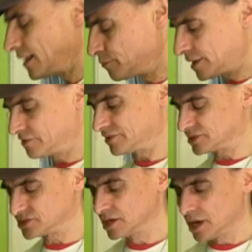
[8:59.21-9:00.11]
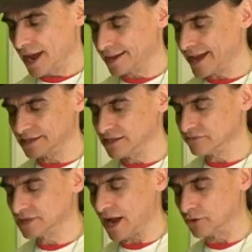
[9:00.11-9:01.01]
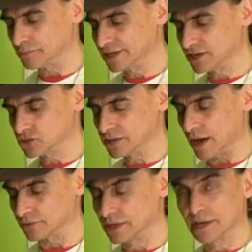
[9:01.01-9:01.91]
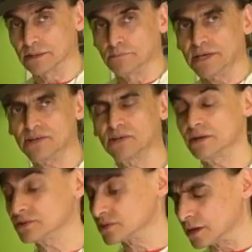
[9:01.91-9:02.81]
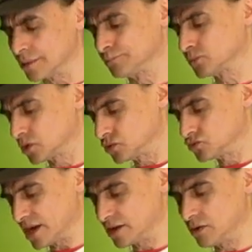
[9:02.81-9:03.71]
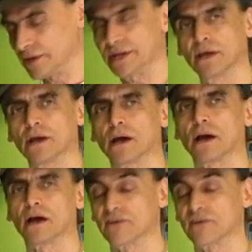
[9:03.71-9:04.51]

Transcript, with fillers: health benefits I can't even count, begin to count. The beet is um, generally uh,